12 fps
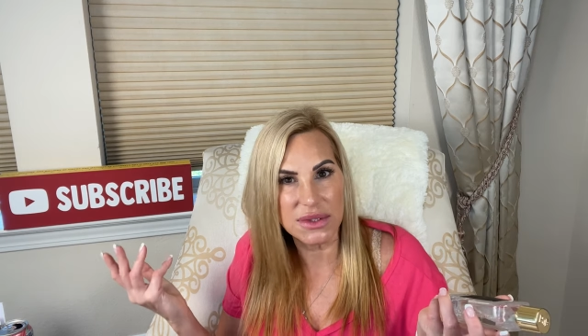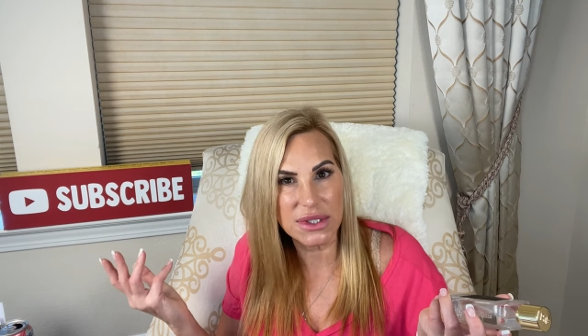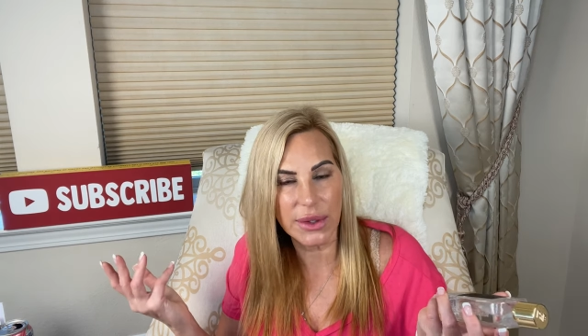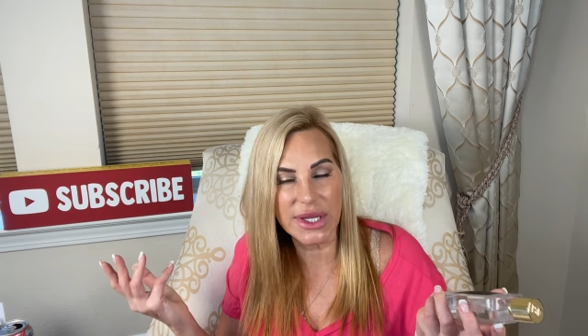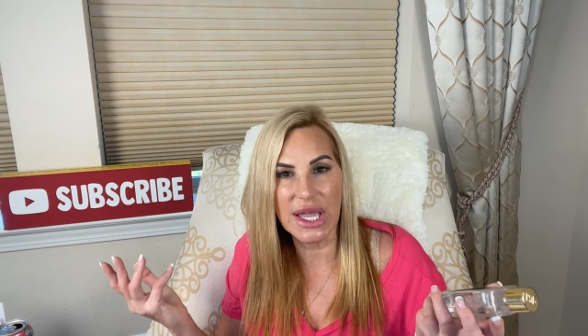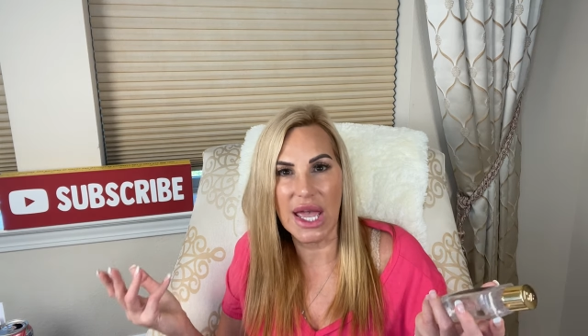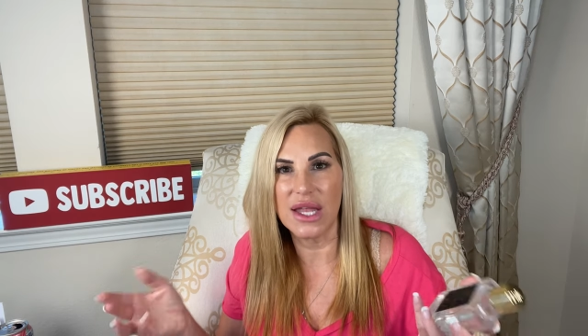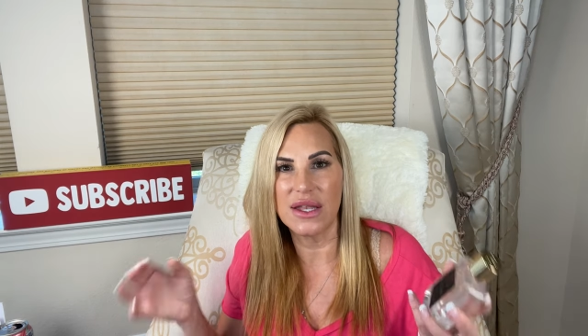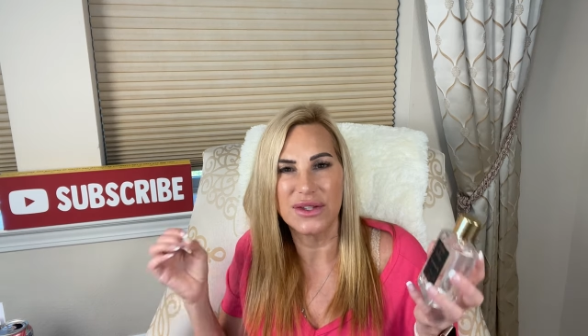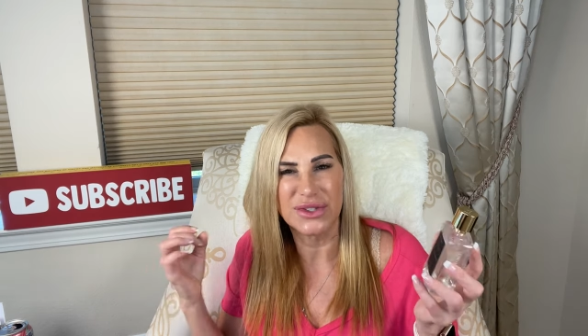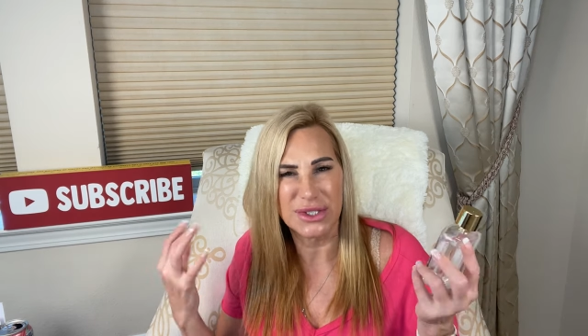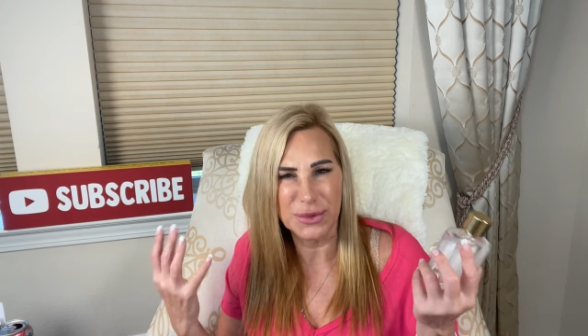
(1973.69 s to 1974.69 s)
So
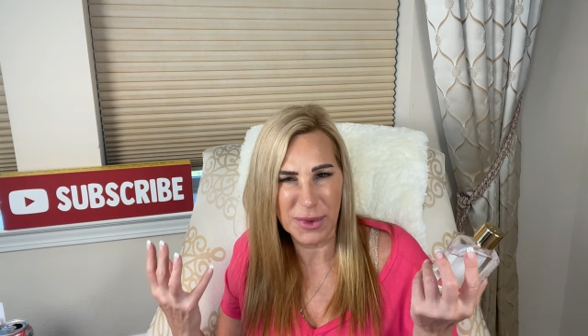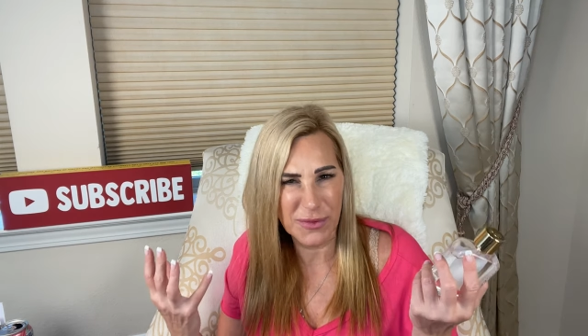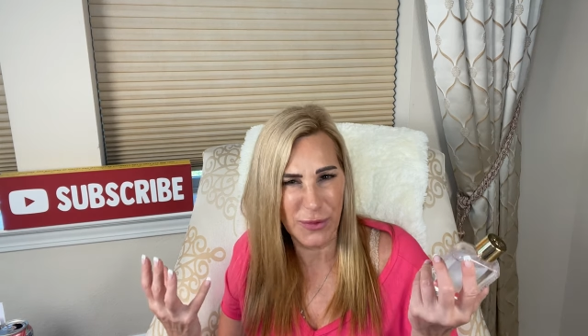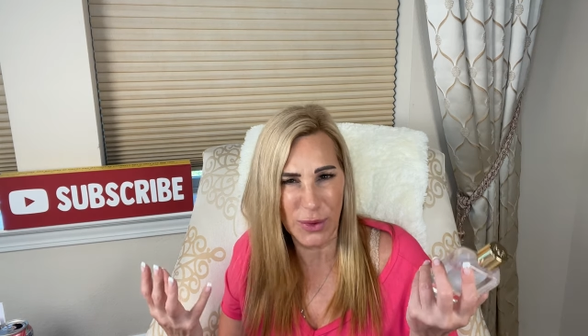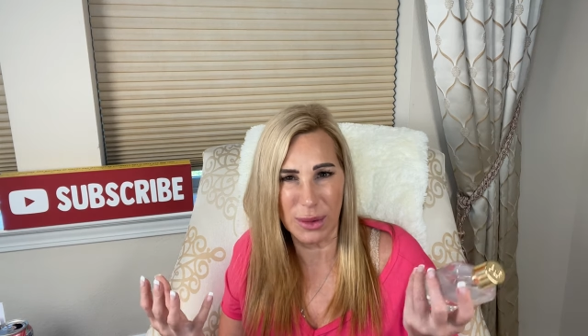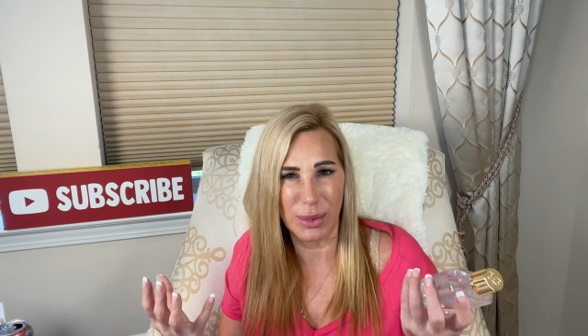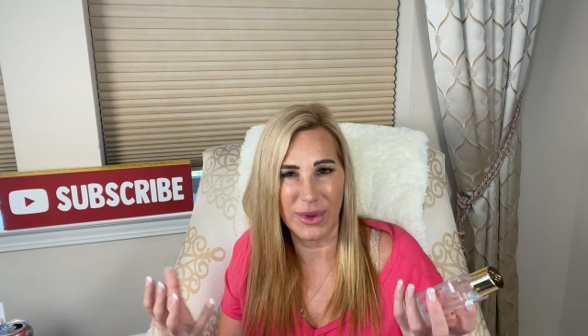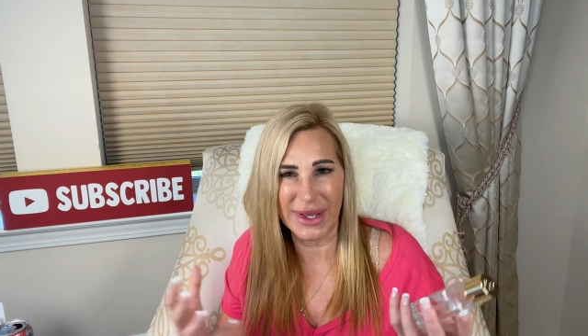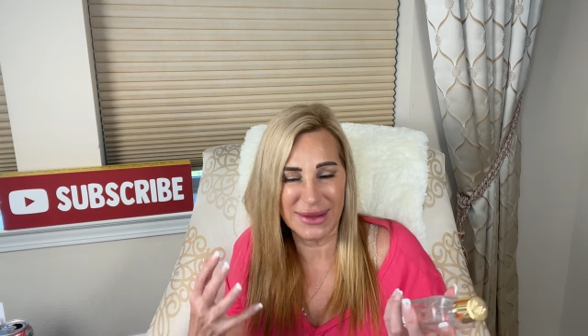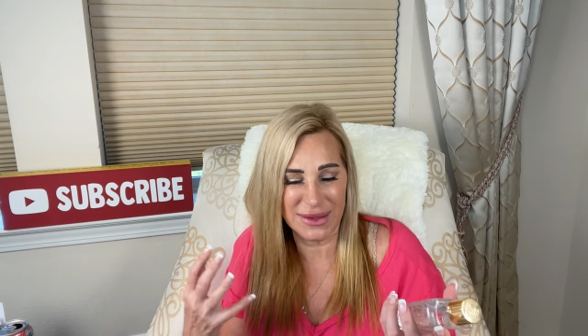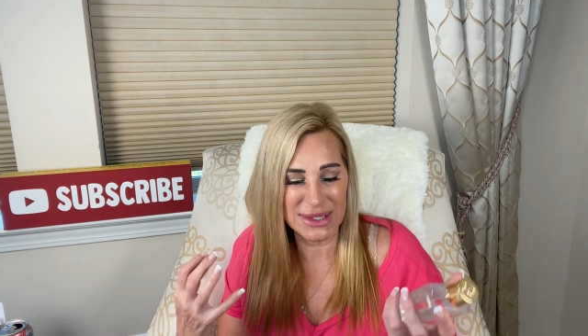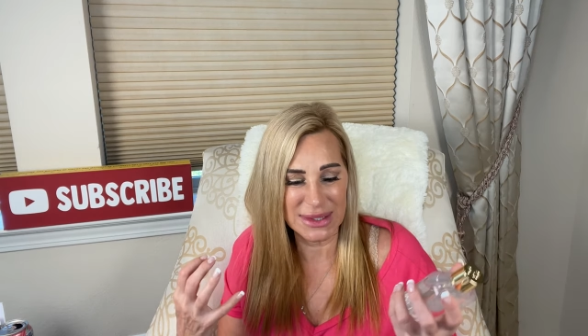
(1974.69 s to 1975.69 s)
again, super affordable.
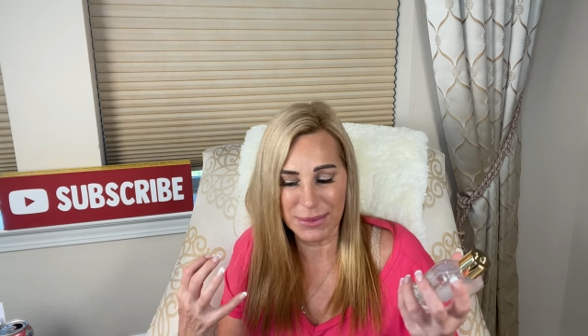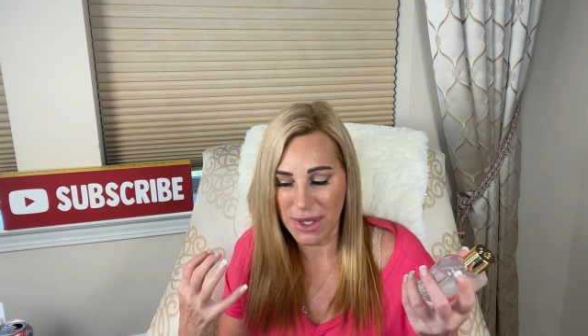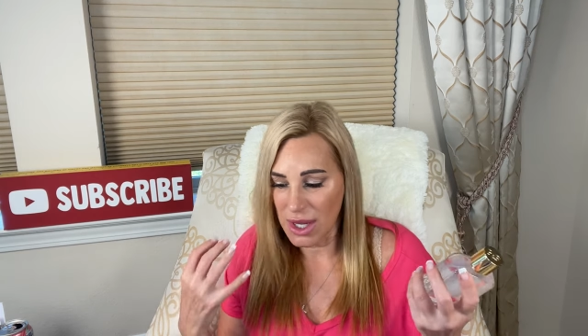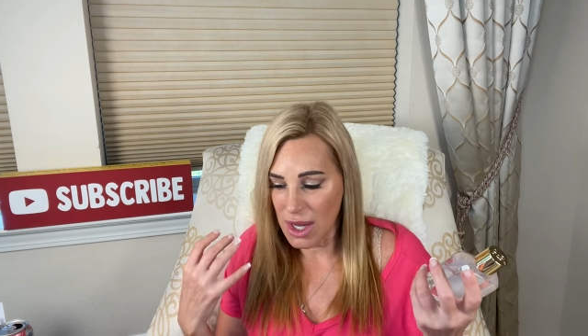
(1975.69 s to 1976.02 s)
Like there's some,